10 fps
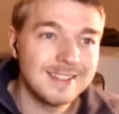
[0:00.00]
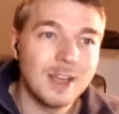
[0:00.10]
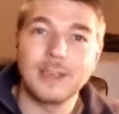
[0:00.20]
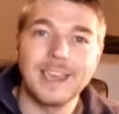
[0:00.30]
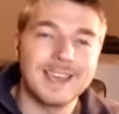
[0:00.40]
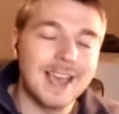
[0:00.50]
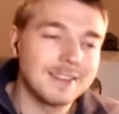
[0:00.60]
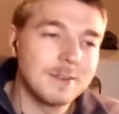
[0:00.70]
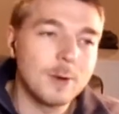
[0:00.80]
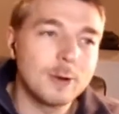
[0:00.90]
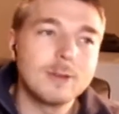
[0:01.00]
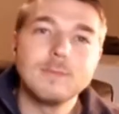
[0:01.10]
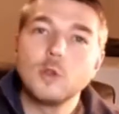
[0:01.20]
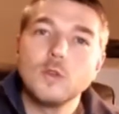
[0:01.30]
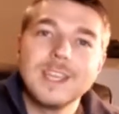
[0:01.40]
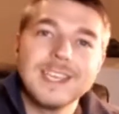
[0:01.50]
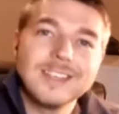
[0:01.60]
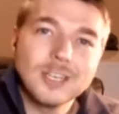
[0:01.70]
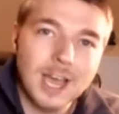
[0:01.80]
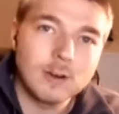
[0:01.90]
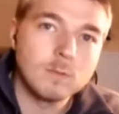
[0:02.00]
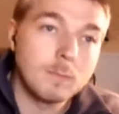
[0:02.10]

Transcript: Okay guys, and welcome to the channel.